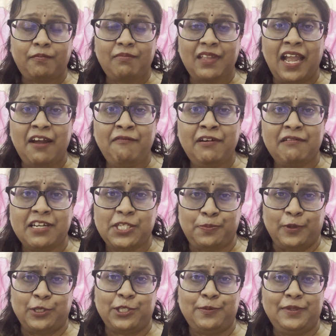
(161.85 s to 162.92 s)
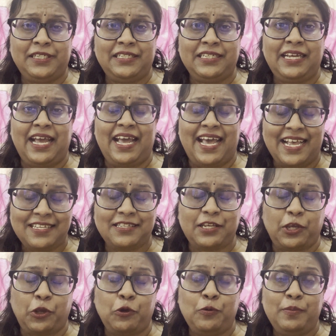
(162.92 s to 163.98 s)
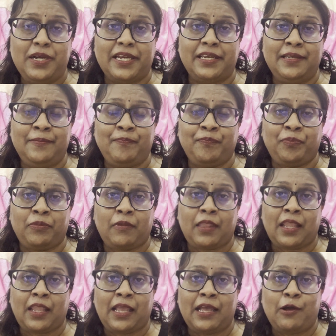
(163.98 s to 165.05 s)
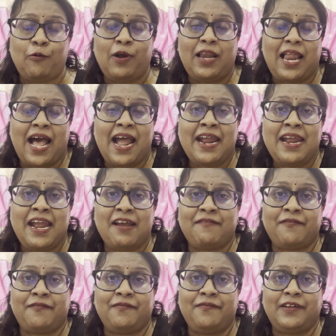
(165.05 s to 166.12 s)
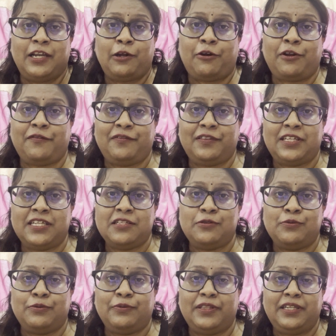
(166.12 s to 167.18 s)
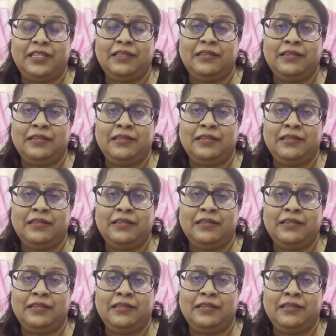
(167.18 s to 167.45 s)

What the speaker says: I have a responsibility as a human. While I have a lot of things within